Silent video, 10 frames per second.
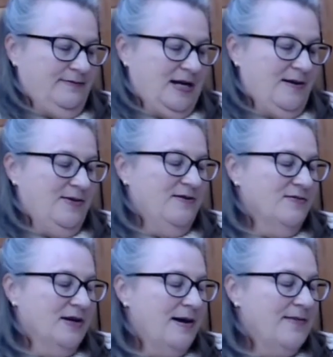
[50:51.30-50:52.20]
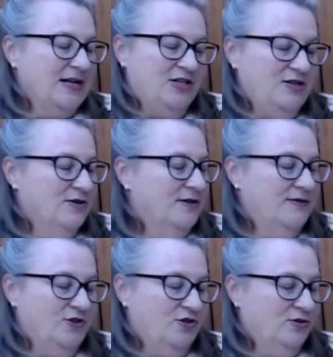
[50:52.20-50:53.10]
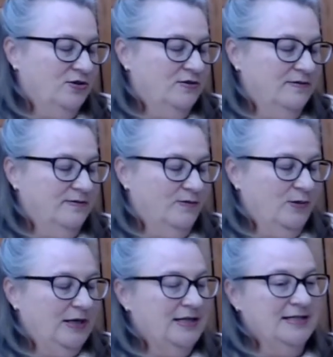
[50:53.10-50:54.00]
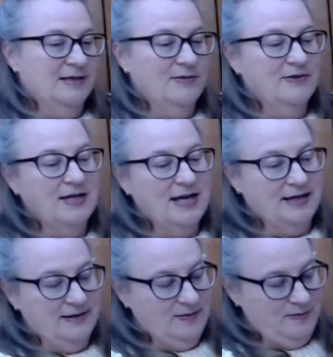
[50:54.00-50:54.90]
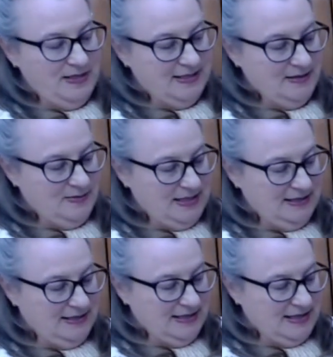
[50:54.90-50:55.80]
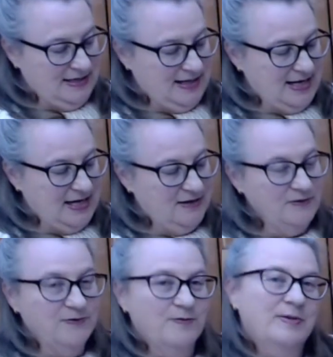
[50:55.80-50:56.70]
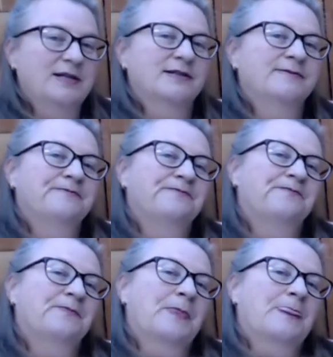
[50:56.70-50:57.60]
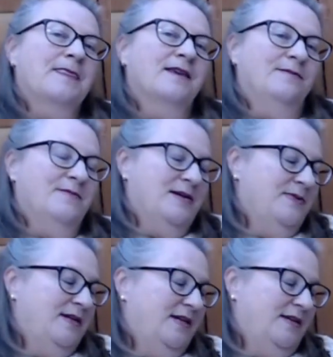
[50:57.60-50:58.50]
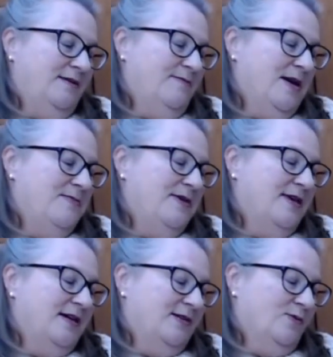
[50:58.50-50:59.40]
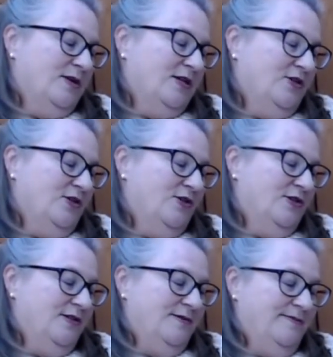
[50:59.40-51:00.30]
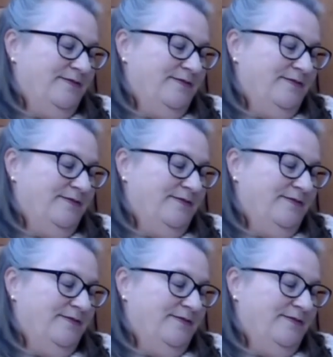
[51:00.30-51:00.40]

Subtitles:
I'm actually not even sure what some of the other bits and pieces are that I have, but maybe that's what I should do.